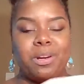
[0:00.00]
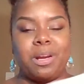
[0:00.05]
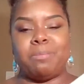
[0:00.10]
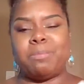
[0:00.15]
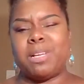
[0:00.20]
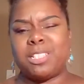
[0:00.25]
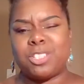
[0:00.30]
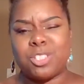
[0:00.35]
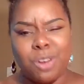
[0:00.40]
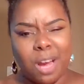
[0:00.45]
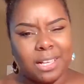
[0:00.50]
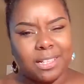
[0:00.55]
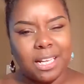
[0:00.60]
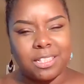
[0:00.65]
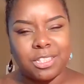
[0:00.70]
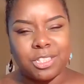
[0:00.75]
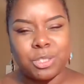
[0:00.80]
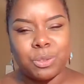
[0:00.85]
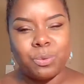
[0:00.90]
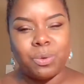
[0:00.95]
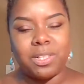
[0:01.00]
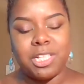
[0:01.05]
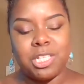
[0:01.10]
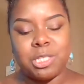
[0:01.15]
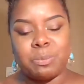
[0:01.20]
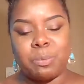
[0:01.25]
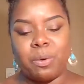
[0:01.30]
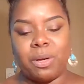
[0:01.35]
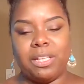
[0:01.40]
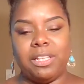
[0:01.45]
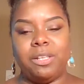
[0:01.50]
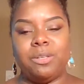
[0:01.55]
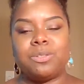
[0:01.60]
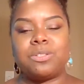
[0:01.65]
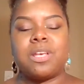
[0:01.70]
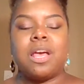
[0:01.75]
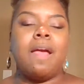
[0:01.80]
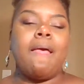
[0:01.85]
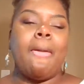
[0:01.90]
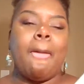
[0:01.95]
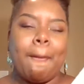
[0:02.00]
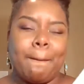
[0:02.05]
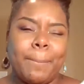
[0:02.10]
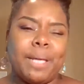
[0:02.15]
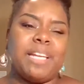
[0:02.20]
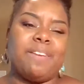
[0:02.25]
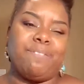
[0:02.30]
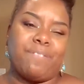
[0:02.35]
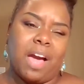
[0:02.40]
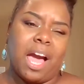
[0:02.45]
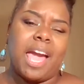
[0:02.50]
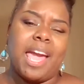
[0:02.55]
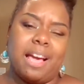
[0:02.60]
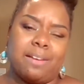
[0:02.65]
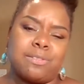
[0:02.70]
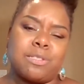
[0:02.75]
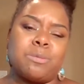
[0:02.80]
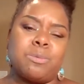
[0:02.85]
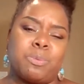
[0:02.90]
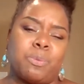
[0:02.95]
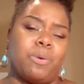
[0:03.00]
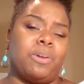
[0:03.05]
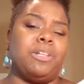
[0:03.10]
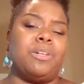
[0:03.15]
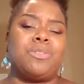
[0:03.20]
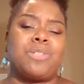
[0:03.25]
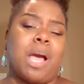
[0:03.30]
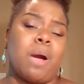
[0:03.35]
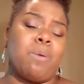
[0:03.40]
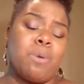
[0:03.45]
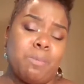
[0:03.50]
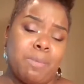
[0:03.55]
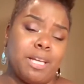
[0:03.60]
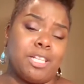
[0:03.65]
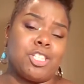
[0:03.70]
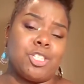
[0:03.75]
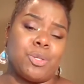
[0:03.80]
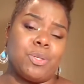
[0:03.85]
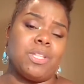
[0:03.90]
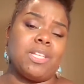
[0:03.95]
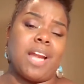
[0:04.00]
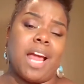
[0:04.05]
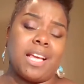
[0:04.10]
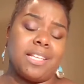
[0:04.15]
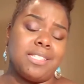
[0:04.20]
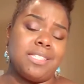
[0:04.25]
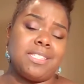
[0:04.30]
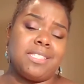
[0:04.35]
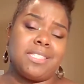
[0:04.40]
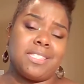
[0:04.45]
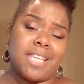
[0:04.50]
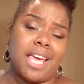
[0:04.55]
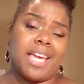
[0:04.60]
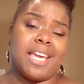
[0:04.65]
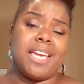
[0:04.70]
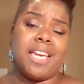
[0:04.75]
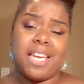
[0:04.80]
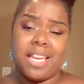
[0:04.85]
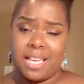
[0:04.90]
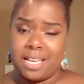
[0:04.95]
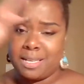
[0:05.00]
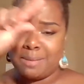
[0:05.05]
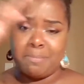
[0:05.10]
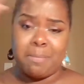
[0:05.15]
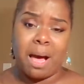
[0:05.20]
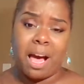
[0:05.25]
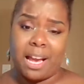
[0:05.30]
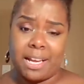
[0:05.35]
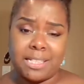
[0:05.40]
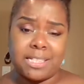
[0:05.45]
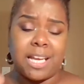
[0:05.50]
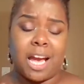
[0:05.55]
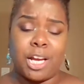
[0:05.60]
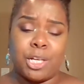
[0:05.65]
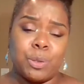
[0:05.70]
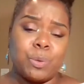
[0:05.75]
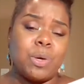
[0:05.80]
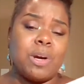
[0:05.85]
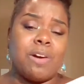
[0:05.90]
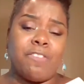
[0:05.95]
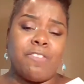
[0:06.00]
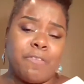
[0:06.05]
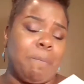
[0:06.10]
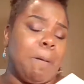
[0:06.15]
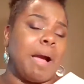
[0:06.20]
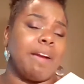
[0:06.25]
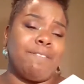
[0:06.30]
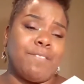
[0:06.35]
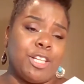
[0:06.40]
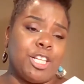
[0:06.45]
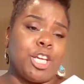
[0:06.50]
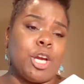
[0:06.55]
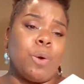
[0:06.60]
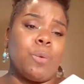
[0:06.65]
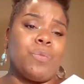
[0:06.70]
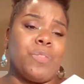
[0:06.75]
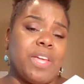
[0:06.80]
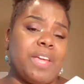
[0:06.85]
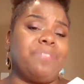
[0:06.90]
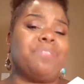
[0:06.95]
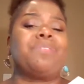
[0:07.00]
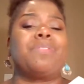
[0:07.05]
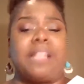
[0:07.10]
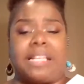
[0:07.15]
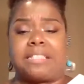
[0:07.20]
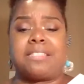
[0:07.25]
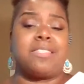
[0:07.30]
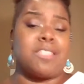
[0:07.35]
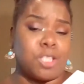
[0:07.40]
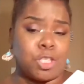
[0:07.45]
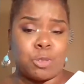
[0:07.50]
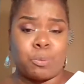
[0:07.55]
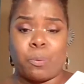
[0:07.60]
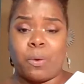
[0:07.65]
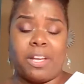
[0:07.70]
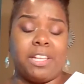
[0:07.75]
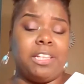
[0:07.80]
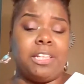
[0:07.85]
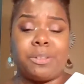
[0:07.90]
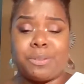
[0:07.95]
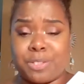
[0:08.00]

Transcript: I'm going to try not to do any spoilers, but if I have some spoilers, I will make sure that I say in my title of my video that this is a spoiler.